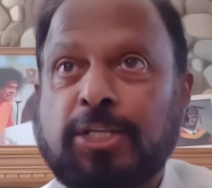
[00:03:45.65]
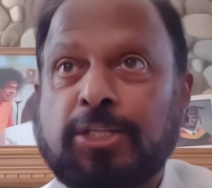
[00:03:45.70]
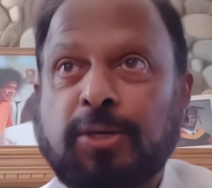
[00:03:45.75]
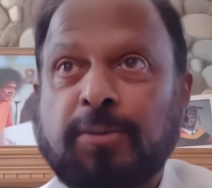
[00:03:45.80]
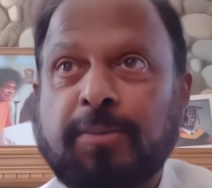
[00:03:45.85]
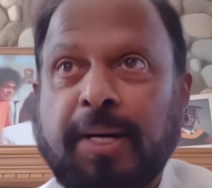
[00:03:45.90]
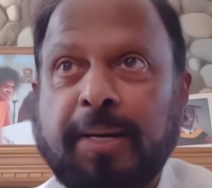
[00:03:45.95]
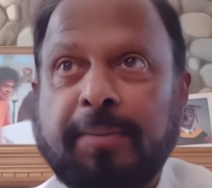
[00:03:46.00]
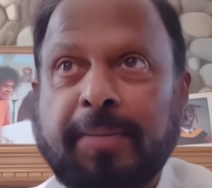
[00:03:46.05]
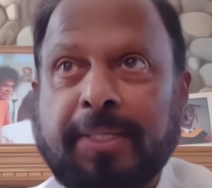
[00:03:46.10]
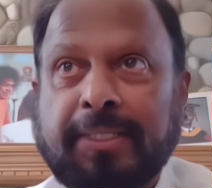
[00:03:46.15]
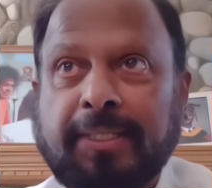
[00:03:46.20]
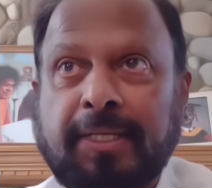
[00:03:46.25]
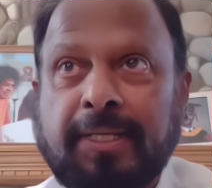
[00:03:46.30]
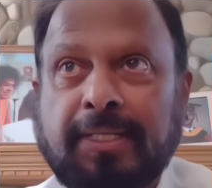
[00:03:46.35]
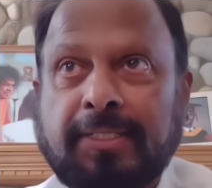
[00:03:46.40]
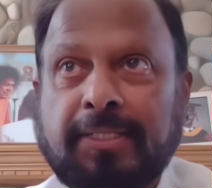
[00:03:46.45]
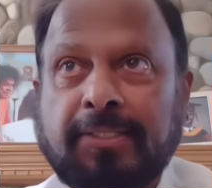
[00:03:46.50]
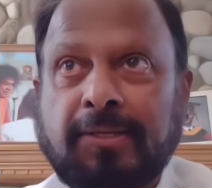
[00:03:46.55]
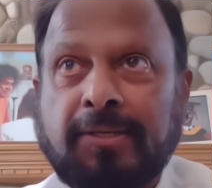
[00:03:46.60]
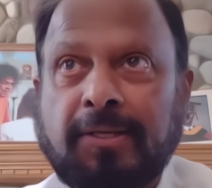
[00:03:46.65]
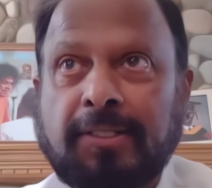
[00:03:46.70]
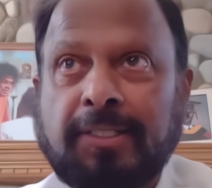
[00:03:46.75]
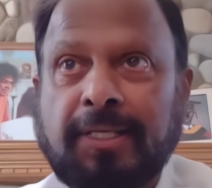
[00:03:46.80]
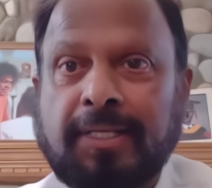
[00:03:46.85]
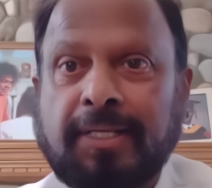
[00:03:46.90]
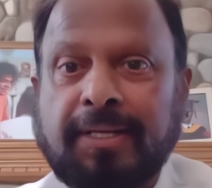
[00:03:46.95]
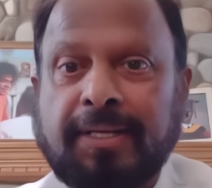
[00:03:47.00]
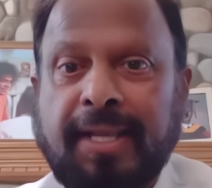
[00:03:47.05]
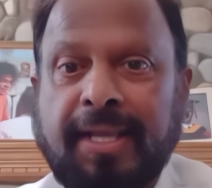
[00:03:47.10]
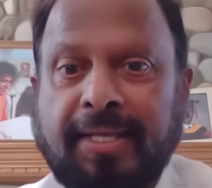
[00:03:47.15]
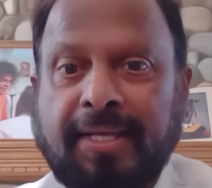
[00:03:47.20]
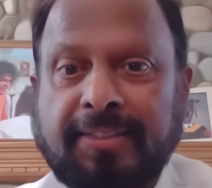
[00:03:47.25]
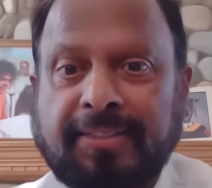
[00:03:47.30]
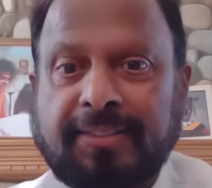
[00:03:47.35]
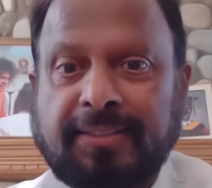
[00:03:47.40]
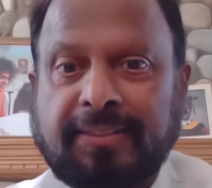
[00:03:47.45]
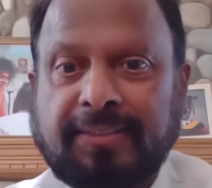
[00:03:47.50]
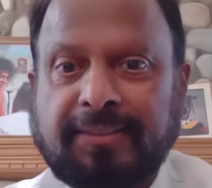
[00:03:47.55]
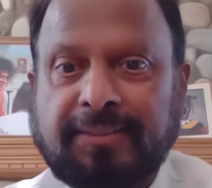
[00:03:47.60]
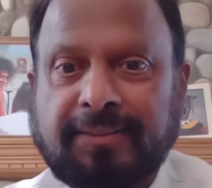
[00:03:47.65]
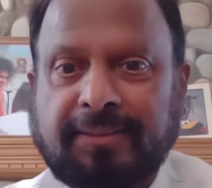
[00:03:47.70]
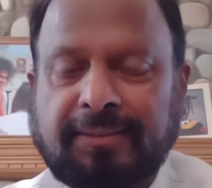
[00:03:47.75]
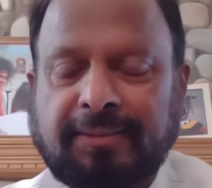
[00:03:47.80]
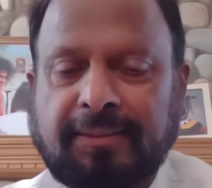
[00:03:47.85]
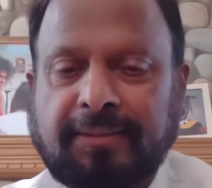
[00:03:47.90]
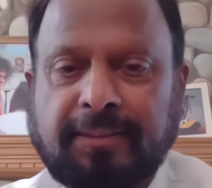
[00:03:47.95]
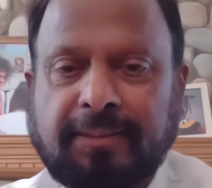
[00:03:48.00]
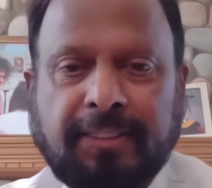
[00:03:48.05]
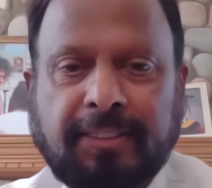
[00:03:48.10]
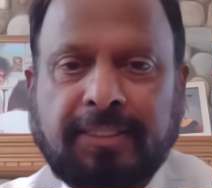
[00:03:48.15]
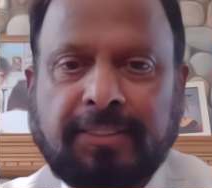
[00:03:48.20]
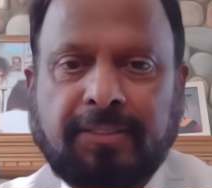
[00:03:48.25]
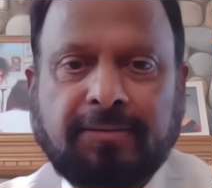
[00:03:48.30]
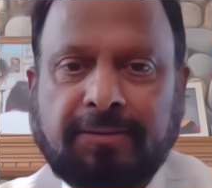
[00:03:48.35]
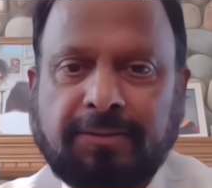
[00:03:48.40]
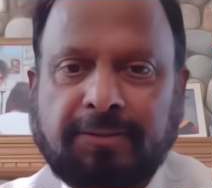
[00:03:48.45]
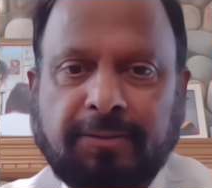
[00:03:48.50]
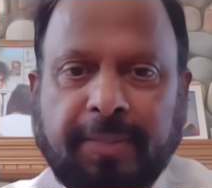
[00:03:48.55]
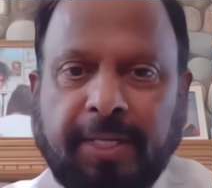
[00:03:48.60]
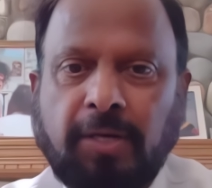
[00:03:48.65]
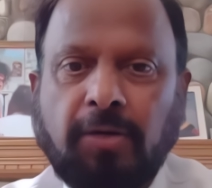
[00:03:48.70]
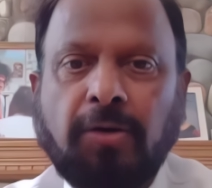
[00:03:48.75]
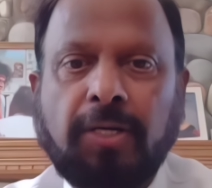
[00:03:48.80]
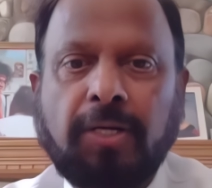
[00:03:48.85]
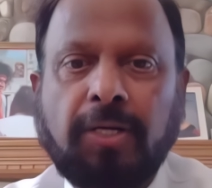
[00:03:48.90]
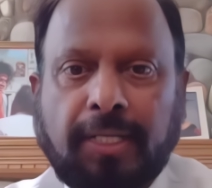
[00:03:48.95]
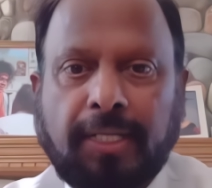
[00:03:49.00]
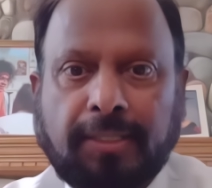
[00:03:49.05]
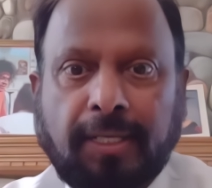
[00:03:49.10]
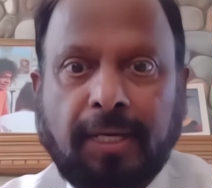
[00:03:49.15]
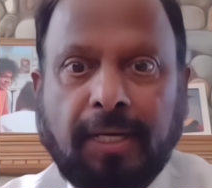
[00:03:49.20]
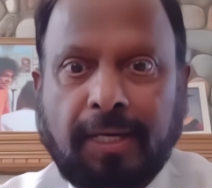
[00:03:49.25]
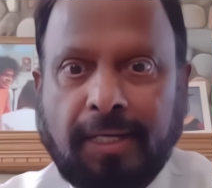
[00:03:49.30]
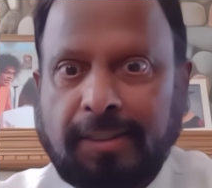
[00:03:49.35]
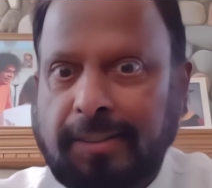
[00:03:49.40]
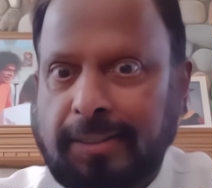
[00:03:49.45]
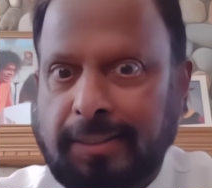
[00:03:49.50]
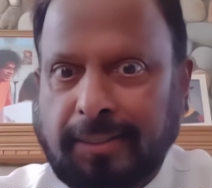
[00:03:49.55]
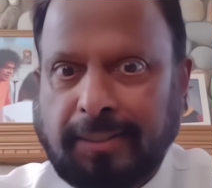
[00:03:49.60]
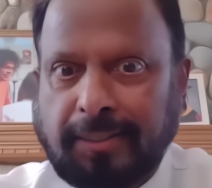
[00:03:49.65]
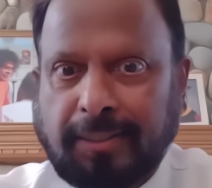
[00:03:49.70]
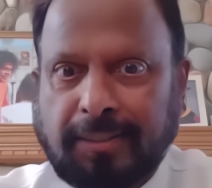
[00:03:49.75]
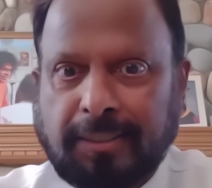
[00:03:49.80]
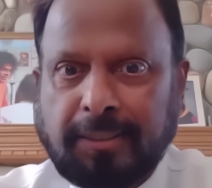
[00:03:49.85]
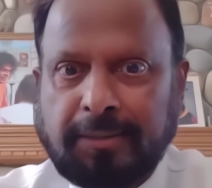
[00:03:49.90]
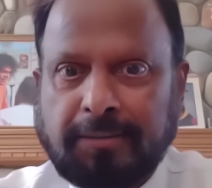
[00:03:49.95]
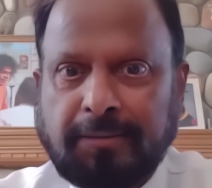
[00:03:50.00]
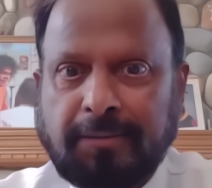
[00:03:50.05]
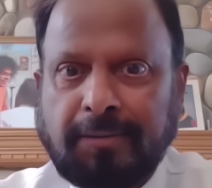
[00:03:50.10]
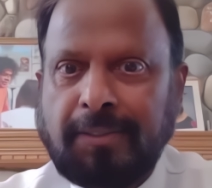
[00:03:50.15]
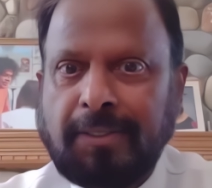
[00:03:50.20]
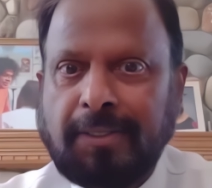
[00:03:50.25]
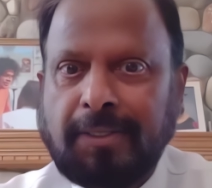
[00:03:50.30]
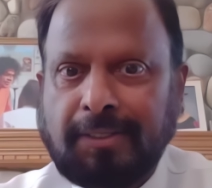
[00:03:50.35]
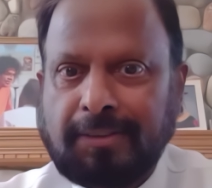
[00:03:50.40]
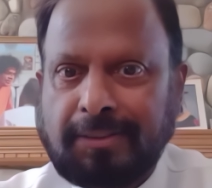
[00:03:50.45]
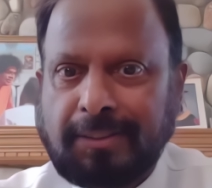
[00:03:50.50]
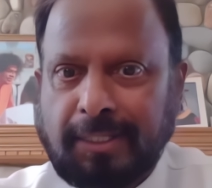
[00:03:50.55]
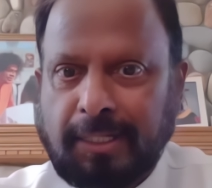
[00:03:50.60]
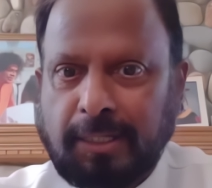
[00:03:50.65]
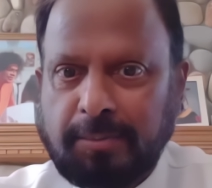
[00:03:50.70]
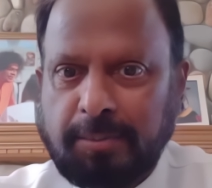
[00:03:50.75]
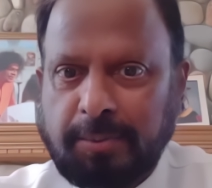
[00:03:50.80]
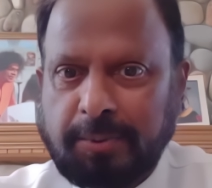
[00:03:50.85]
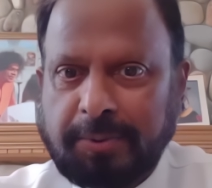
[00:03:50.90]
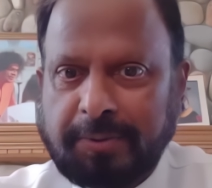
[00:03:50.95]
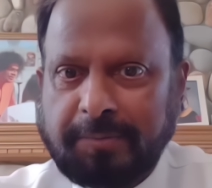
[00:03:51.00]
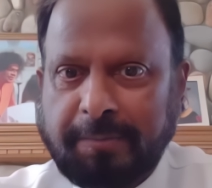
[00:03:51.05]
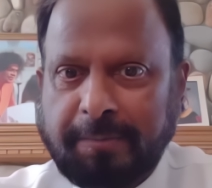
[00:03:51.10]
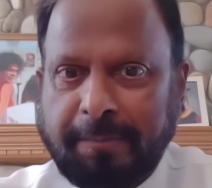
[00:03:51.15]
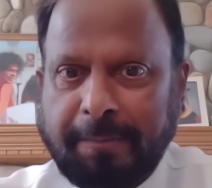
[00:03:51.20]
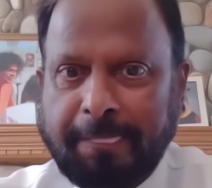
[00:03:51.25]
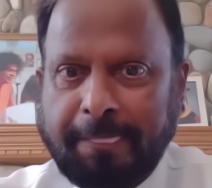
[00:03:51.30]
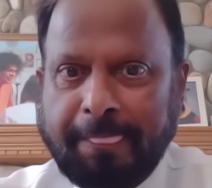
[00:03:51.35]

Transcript: So my mother-in-law saw the reaction. She's to be called Lata Auntie in Singapore.